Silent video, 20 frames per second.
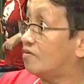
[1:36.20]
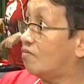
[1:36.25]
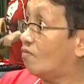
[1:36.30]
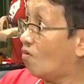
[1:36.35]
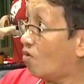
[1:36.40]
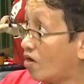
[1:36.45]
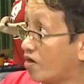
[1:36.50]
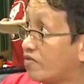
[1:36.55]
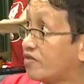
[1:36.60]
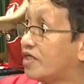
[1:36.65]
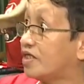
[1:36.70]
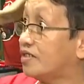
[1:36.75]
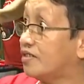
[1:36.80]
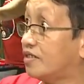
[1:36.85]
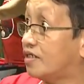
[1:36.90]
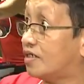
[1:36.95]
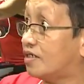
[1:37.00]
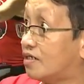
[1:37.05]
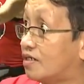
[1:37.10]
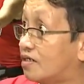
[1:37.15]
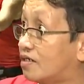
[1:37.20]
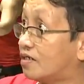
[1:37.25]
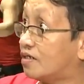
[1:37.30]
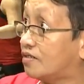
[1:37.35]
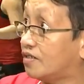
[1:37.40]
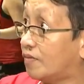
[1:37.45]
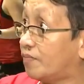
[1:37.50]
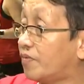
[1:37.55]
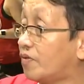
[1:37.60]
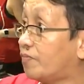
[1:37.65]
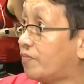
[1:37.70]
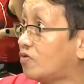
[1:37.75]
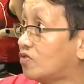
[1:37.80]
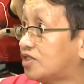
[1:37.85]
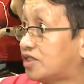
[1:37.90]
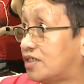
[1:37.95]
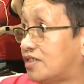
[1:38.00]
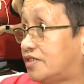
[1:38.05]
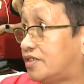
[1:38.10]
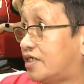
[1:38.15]
more than the, the
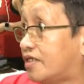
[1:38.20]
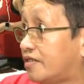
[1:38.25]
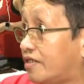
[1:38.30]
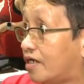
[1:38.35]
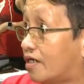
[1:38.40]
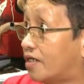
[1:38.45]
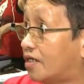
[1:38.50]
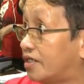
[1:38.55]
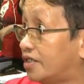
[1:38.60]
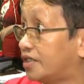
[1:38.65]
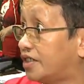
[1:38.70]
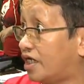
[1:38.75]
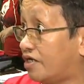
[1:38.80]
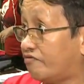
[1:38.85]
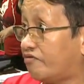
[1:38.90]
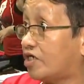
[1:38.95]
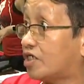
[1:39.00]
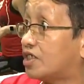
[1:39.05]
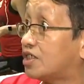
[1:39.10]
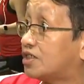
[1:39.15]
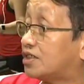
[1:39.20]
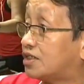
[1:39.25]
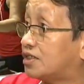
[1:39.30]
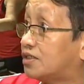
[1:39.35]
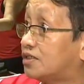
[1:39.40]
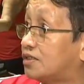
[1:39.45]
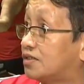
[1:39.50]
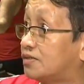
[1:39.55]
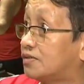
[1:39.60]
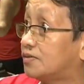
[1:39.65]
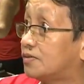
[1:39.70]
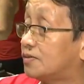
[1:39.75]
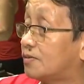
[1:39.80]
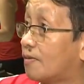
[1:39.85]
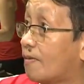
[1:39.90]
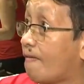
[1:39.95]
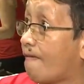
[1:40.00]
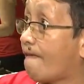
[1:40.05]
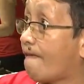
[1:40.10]
proposals that they are giving us. And